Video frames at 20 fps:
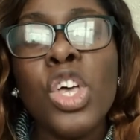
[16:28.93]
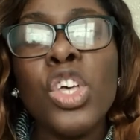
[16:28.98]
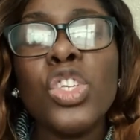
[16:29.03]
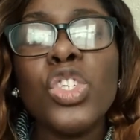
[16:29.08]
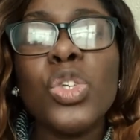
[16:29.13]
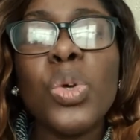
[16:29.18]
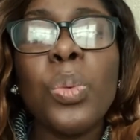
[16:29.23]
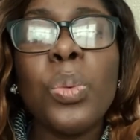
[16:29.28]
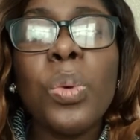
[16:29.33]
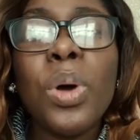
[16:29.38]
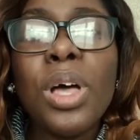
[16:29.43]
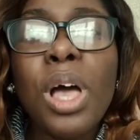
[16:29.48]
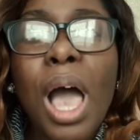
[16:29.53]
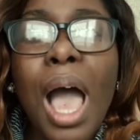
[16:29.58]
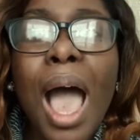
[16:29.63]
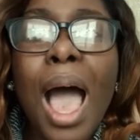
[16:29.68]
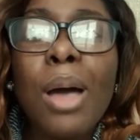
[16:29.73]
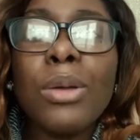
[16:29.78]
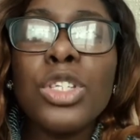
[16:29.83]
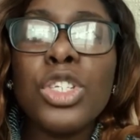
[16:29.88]
So
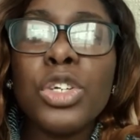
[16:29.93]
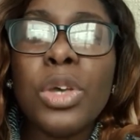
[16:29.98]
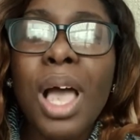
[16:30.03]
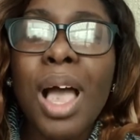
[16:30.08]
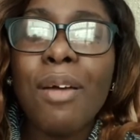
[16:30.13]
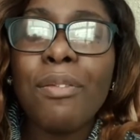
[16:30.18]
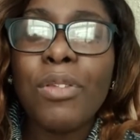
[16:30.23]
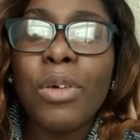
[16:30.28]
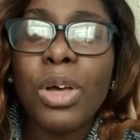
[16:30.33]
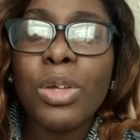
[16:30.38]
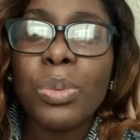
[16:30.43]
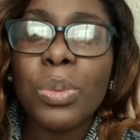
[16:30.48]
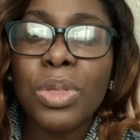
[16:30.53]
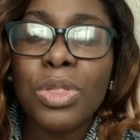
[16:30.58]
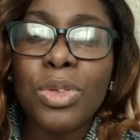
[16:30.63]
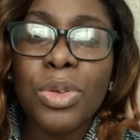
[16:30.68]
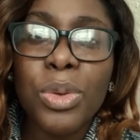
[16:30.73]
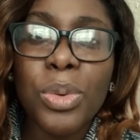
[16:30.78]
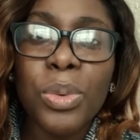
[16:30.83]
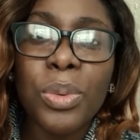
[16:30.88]
how do you have God
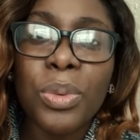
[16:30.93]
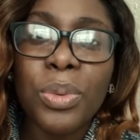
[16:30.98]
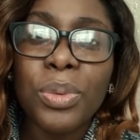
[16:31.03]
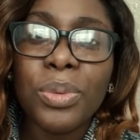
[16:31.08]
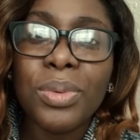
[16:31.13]
with you?